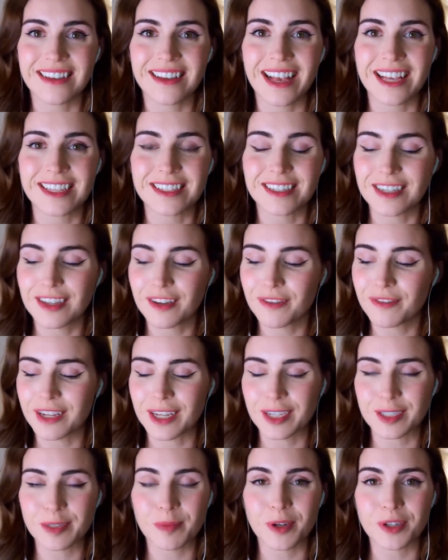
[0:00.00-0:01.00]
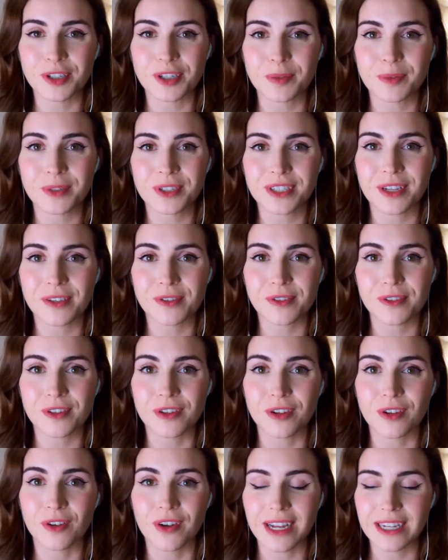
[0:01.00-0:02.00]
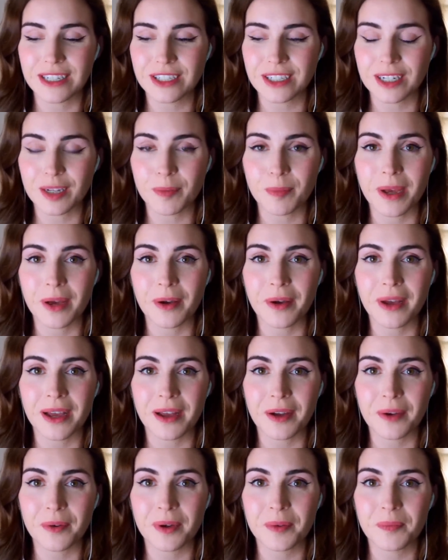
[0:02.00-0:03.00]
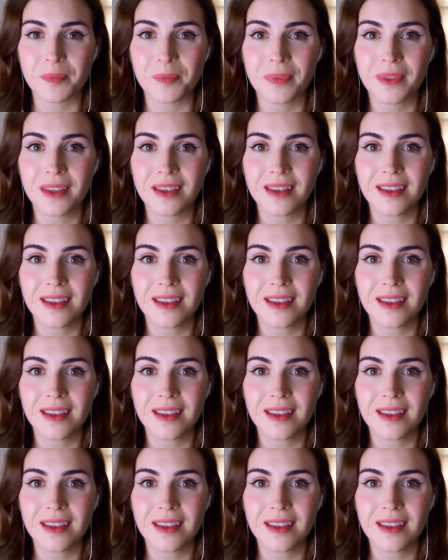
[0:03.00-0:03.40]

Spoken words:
lovely etymology, which tells us a lot actually about how